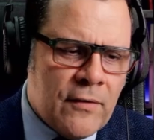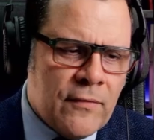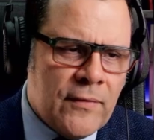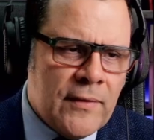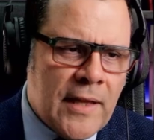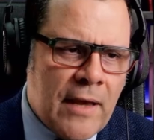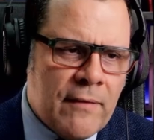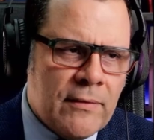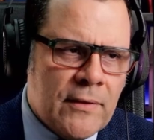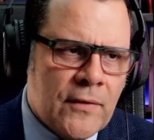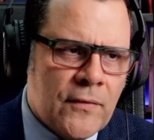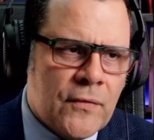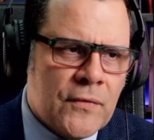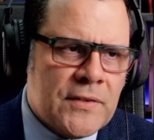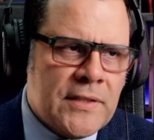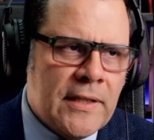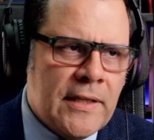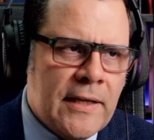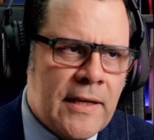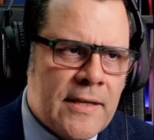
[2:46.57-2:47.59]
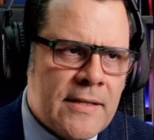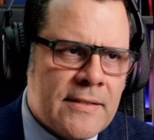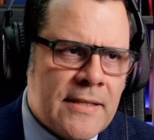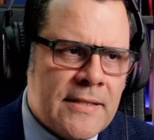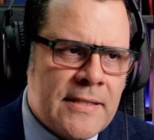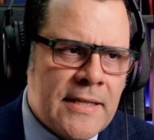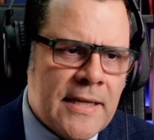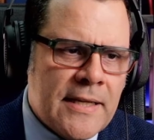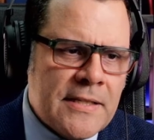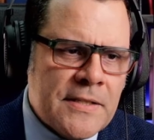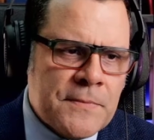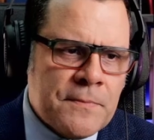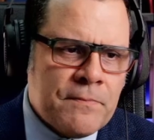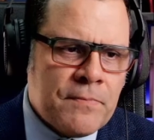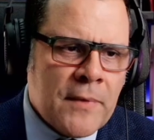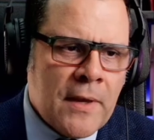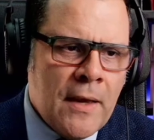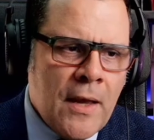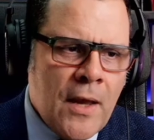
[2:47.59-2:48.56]
kind of level of TDS is this?
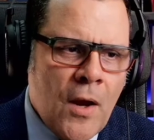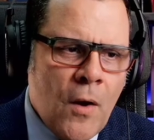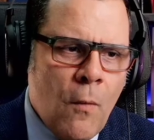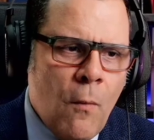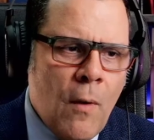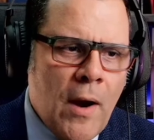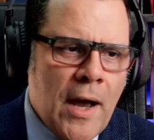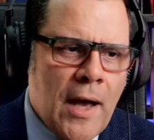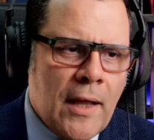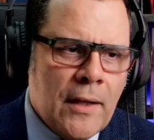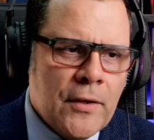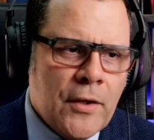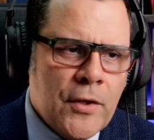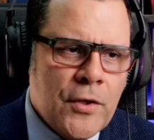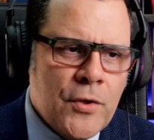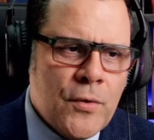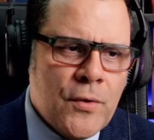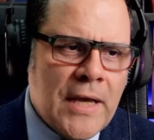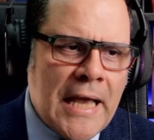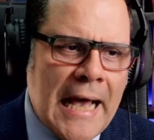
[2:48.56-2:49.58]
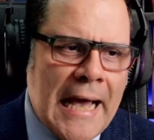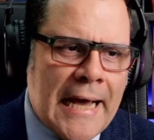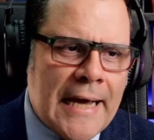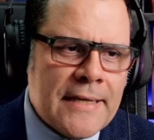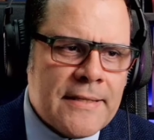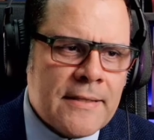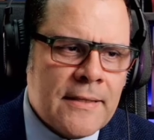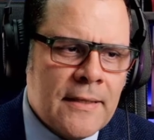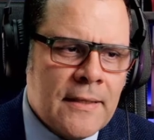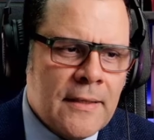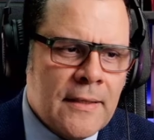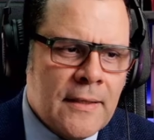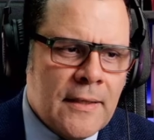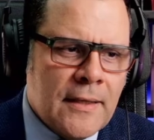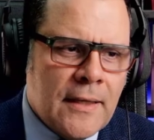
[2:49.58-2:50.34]
Well, you got